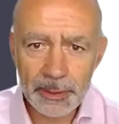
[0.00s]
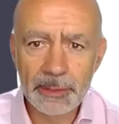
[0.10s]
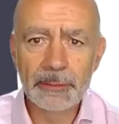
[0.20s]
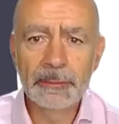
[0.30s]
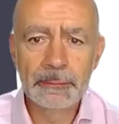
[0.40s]

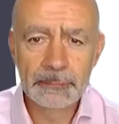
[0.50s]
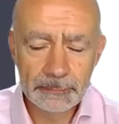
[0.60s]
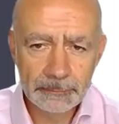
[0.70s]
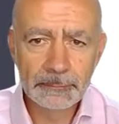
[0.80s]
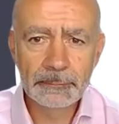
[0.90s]
thing then
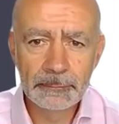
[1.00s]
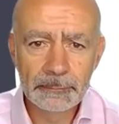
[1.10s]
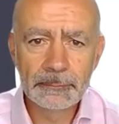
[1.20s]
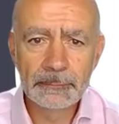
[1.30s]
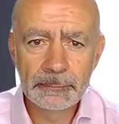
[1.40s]
I want
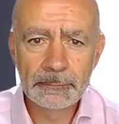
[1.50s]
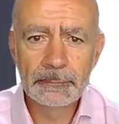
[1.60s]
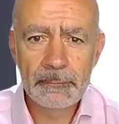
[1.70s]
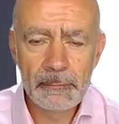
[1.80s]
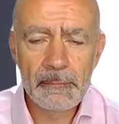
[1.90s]
to, so